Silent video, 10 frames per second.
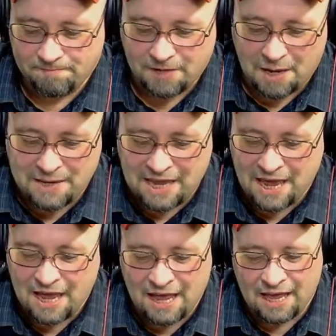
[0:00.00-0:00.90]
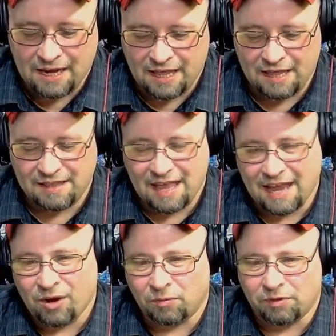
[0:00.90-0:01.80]
I mean, yeah, I
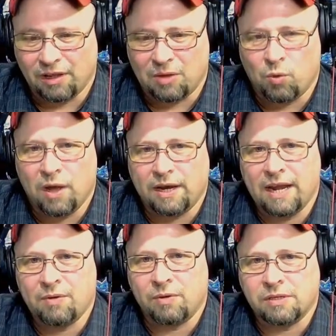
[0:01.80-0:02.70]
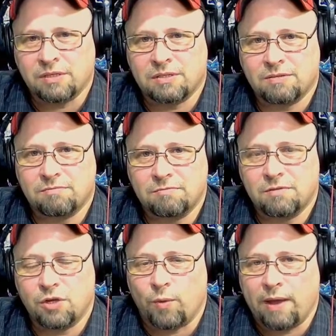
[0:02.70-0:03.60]
don't really want anyone's
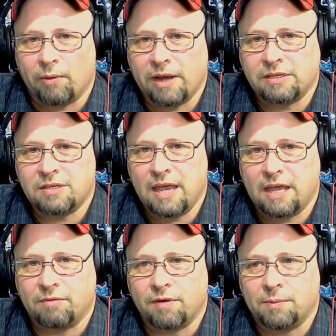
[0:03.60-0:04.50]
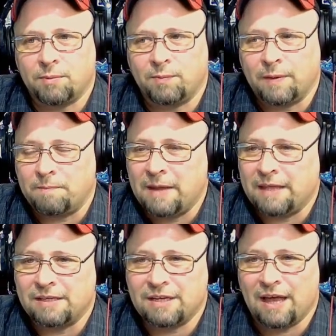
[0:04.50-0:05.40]
2A rights taken from him, but
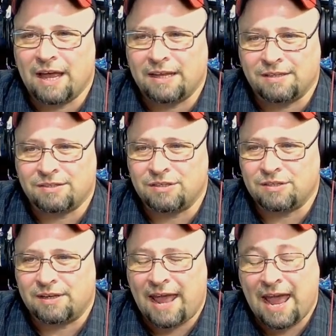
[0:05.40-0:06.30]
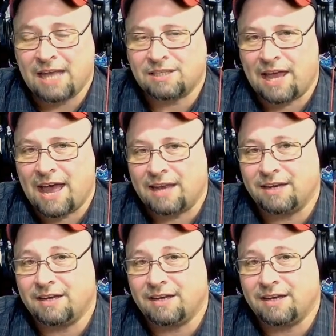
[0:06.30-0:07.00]
man, this guy is just an asshat.